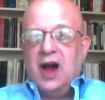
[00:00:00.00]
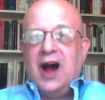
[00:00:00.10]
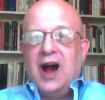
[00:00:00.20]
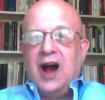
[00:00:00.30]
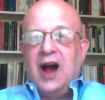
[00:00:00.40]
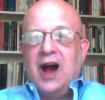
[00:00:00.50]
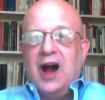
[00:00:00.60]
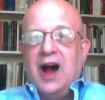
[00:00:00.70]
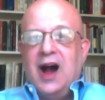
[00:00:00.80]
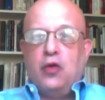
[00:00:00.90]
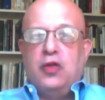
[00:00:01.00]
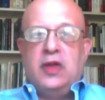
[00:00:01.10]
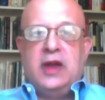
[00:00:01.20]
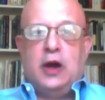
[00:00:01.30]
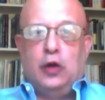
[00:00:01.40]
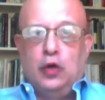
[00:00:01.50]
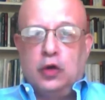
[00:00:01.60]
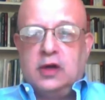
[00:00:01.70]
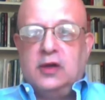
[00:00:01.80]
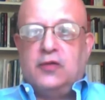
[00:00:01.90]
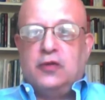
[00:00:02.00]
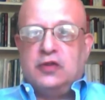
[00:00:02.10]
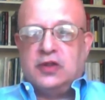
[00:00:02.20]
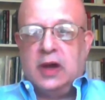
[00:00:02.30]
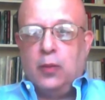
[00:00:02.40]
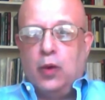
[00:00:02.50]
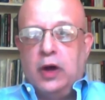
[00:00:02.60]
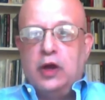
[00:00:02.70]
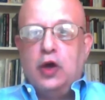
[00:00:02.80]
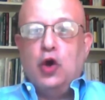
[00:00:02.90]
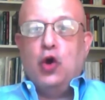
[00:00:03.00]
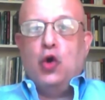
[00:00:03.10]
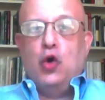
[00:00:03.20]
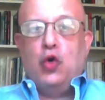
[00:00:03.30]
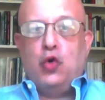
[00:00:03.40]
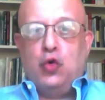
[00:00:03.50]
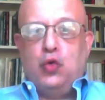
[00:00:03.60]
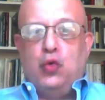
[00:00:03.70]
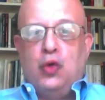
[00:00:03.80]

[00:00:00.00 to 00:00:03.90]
I know they are looking for someone who